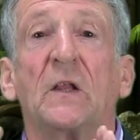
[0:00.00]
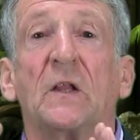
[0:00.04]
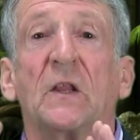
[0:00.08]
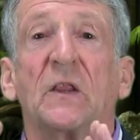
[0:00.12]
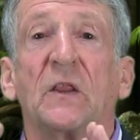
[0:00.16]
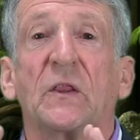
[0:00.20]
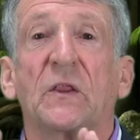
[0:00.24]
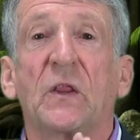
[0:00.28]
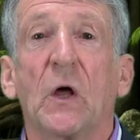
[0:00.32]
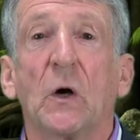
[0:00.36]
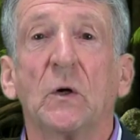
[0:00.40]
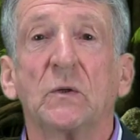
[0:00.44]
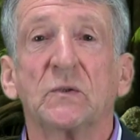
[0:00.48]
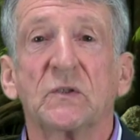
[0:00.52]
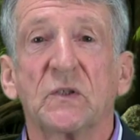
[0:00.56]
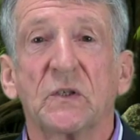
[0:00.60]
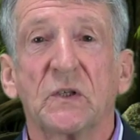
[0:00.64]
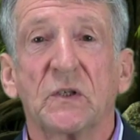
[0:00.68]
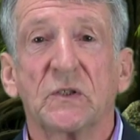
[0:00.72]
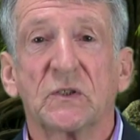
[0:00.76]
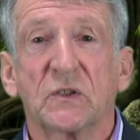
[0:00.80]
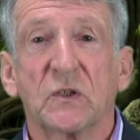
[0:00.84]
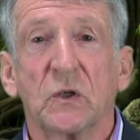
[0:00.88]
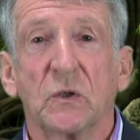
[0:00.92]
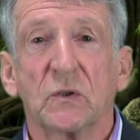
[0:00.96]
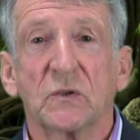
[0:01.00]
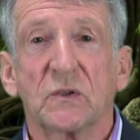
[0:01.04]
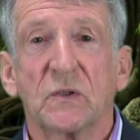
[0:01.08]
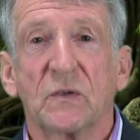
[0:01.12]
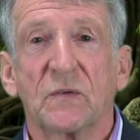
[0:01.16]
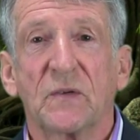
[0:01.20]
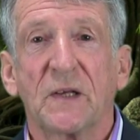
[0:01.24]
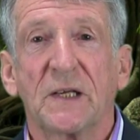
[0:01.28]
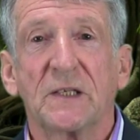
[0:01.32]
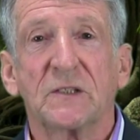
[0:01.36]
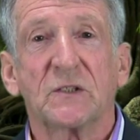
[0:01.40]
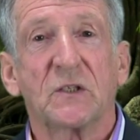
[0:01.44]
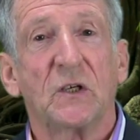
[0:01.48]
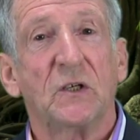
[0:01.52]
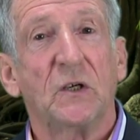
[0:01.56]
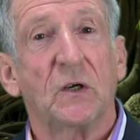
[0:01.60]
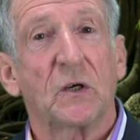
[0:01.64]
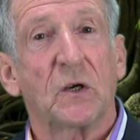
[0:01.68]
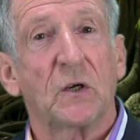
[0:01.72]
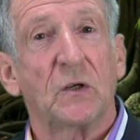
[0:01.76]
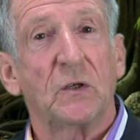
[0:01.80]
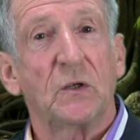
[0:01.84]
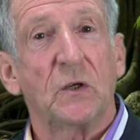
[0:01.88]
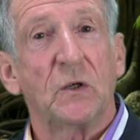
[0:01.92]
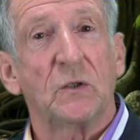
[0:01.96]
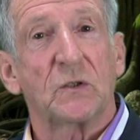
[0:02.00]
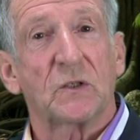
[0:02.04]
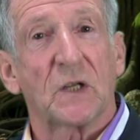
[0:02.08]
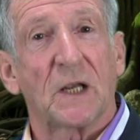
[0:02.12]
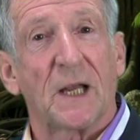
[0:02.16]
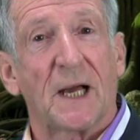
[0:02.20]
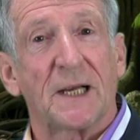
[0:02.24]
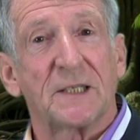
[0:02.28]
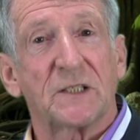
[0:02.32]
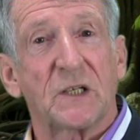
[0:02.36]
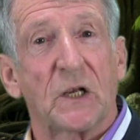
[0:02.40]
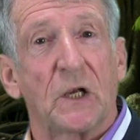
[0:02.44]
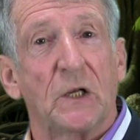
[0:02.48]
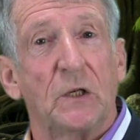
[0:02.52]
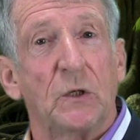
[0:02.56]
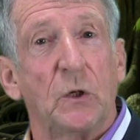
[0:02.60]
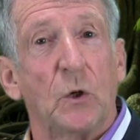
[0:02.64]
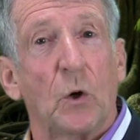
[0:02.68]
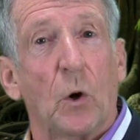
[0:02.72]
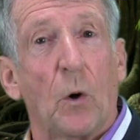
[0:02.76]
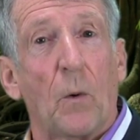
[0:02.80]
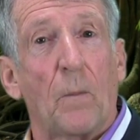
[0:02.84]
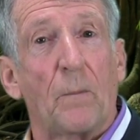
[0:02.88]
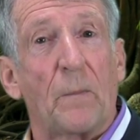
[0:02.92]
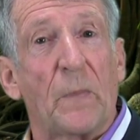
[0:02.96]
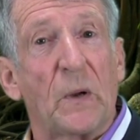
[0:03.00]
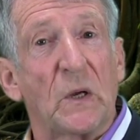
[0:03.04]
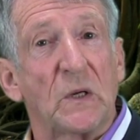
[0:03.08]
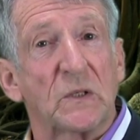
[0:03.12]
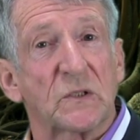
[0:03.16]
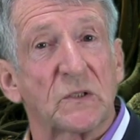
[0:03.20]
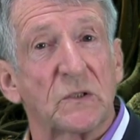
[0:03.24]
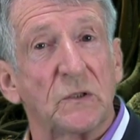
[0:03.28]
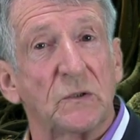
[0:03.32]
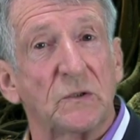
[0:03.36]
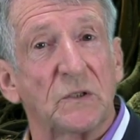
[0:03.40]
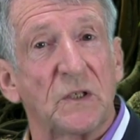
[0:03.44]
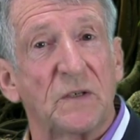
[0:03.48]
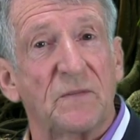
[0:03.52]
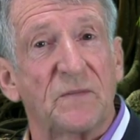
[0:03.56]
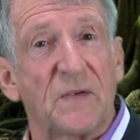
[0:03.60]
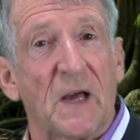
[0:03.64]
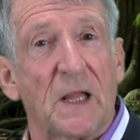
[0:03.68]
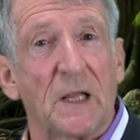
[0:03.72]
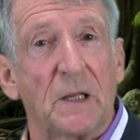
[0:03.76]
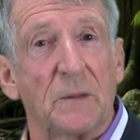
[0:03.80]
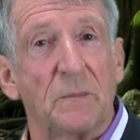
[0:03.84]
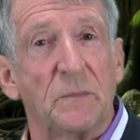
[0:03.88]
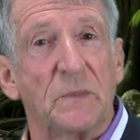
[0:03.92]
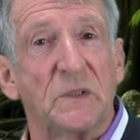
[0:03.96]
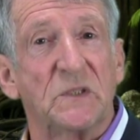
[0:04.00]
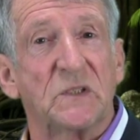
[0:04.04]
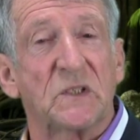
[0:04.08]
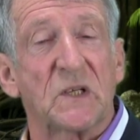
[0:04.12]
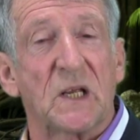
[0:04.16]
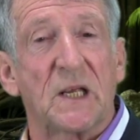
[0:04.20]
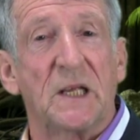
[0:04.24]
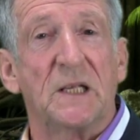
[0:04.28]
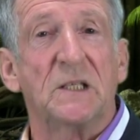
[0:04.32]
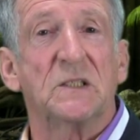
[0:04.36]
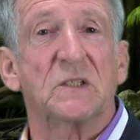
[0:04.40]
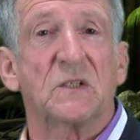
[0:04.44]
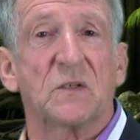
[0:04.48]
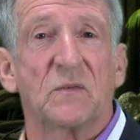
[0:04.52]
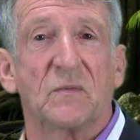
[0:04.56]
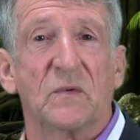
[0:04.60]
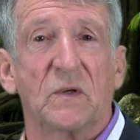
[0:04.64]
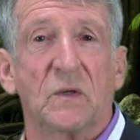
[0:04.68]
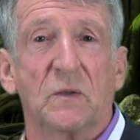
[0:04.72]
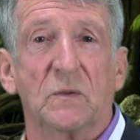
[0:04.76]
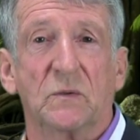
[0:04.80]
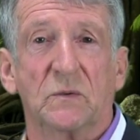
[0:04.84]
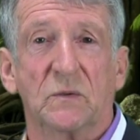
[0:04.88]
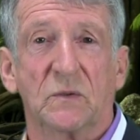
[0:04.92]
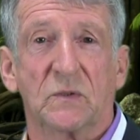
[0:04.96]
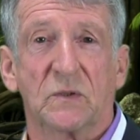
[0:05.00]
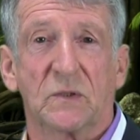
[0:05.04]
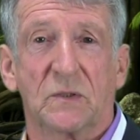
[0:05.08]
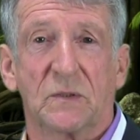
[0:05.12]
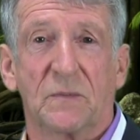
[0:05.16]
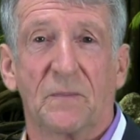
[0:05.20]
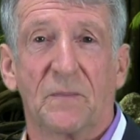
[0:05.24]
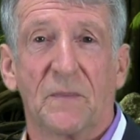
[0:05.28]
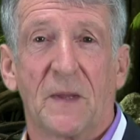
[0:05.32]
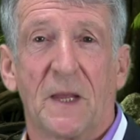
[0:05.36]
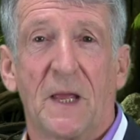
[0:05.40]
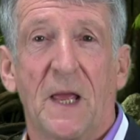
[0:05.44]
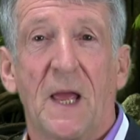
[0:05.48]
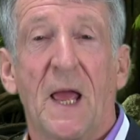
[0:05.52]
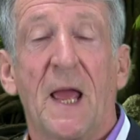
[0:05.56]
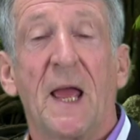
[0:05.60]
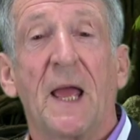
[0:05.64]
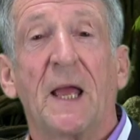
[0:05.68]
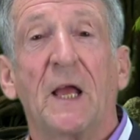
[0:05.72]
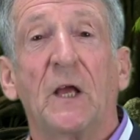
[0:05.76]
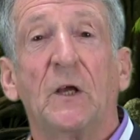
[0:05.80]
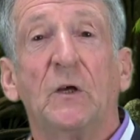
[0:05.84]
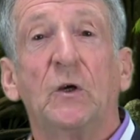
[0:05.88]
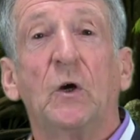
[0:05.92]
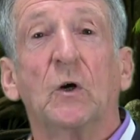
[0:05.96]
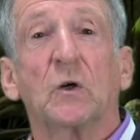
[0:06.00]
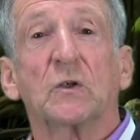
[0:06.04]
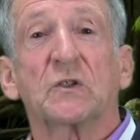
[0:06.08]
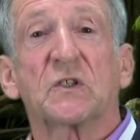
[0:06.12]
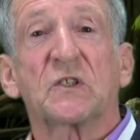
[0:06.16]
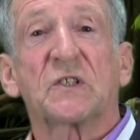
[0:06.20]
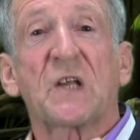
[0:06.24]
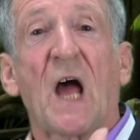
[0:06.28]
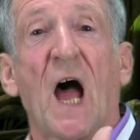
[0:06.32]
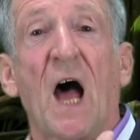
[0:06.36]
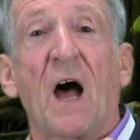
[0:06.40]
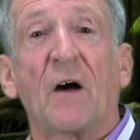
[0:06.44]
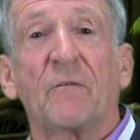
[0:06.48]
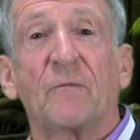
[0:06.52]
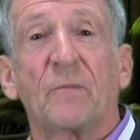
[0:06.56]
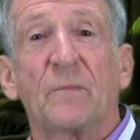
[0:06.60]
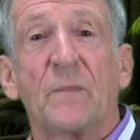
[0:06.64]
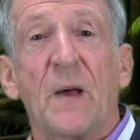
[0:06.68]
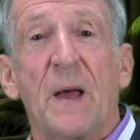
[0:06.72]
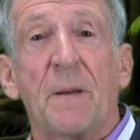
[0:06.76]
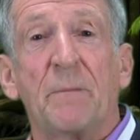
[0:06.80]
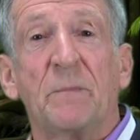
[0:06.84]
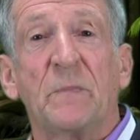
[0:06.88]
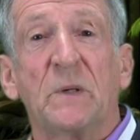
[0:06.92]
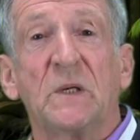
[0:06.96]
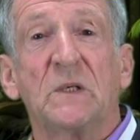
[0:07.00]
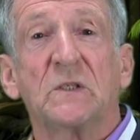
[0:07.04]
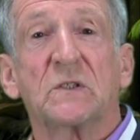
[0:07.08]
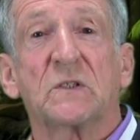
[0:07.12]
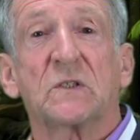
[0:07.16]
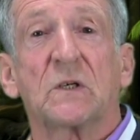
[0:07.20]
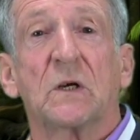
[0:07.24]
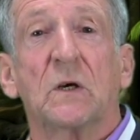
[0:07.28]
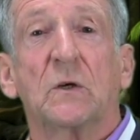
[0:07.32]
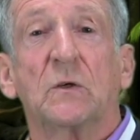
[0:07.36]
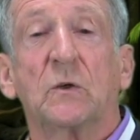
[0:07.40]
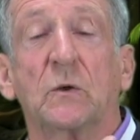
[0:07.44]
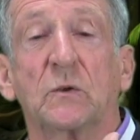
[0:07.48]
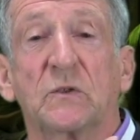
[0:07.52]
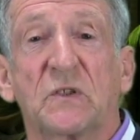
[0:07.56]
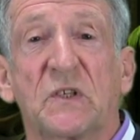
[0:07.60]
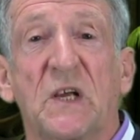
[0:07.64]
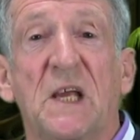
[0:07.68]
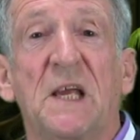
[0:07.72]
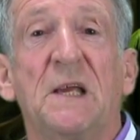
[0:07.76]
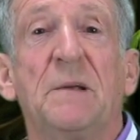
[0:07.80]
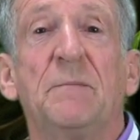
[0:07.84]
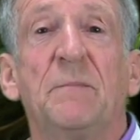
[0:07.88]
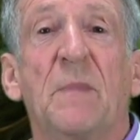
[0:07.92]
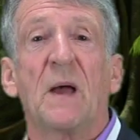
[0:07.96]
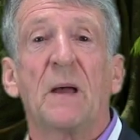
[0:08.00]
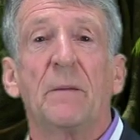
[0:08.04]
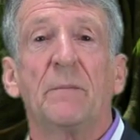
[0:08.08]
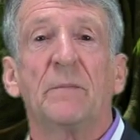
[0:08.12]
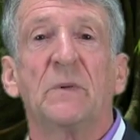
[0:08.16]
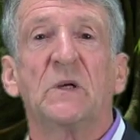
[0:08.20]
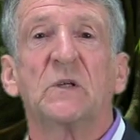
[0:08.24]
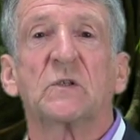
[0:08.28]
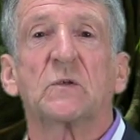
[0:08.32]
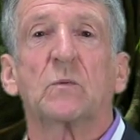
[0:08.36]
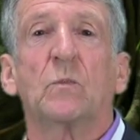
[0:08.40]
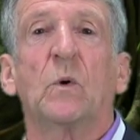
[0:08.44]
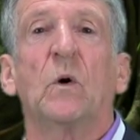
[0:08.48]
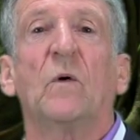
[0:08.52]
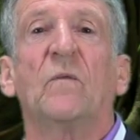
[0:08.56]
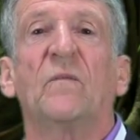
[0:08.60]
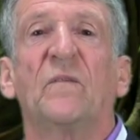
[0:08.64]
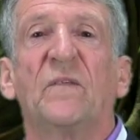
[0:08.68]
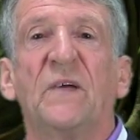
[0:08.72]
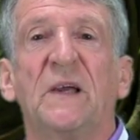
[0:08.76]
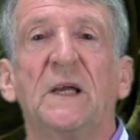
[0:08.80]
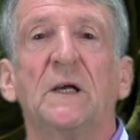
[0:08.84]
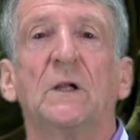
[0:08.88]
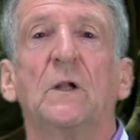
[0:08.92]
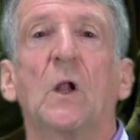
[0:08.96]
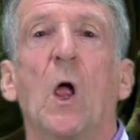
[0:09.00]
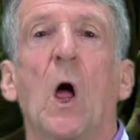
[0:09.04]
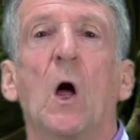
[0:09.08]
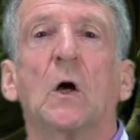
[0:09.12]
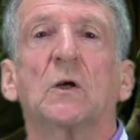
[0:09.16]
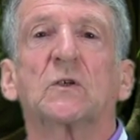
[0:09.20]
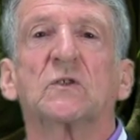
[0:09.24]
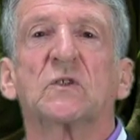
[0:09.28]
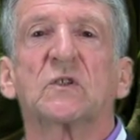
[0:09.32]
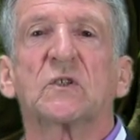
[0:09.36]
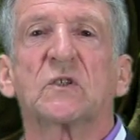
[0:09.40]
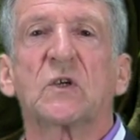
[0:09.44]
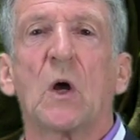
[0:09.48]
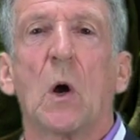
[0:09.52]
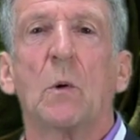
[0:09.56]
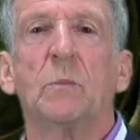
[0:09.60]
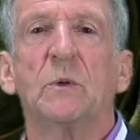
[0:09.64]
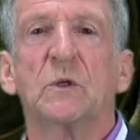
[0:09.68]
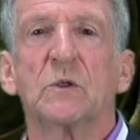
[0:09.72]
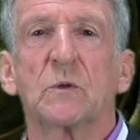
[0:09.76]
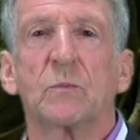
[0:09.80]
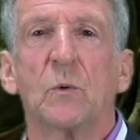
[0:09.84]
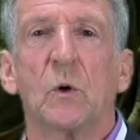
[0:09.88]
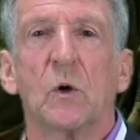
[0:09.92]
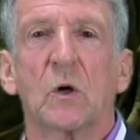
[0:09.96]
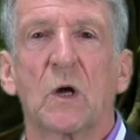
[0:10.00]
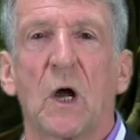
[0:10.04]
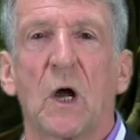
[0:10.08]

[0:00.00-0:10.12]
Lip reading: Those are the sorts of things that you can utilize in your personal development interviews. Your staff members, your team members will feel so much more